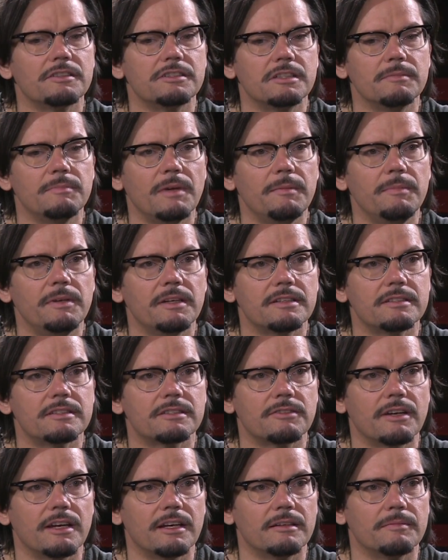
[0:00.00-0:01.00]
she may be
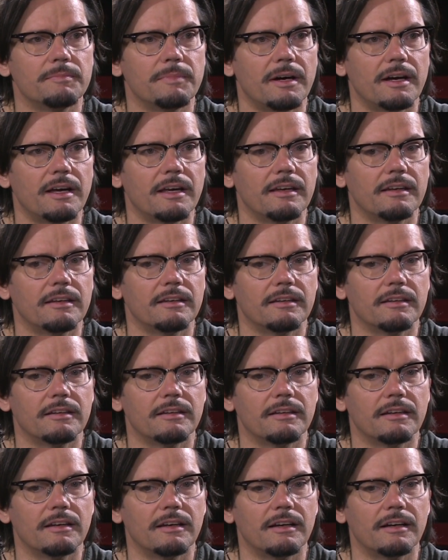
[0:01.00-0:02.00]
constrained by,
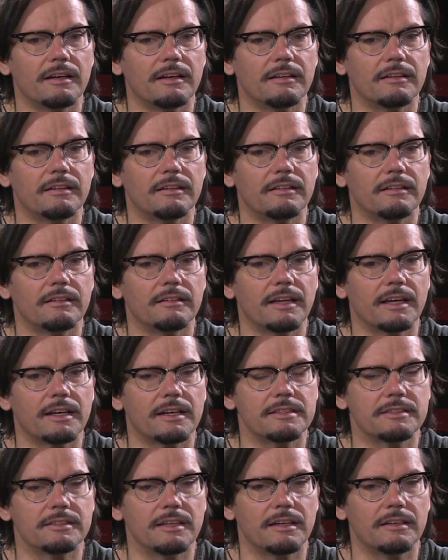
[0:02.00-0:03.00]
uh, like
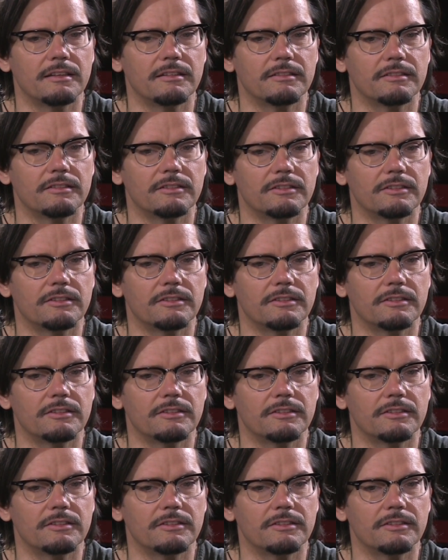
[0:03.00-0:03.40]
I said,